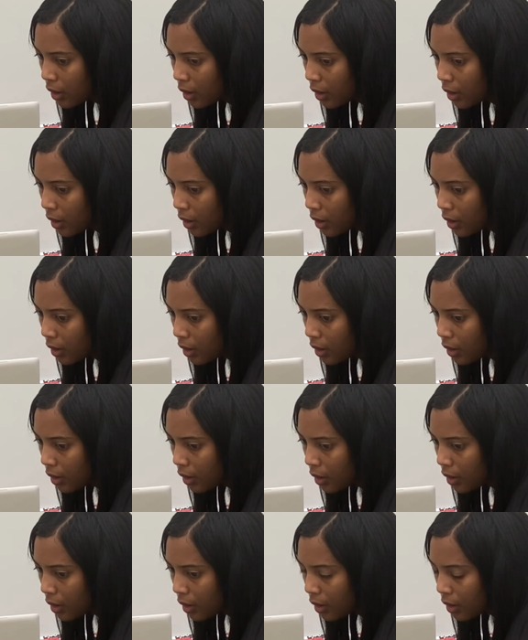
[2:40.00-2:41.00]

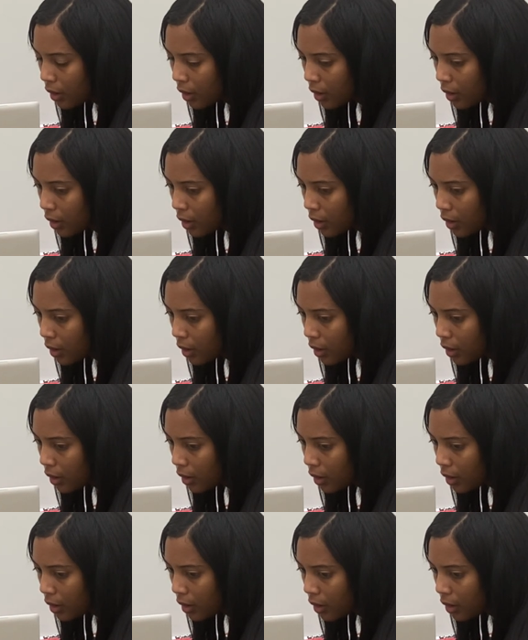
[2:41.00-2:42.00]

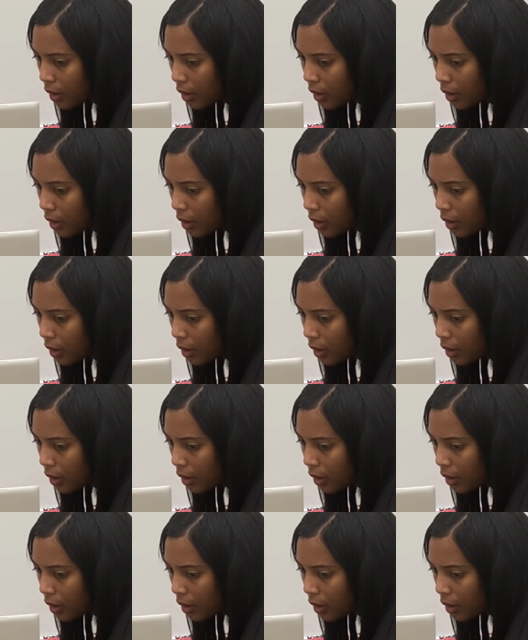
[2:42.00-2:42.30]
(silence)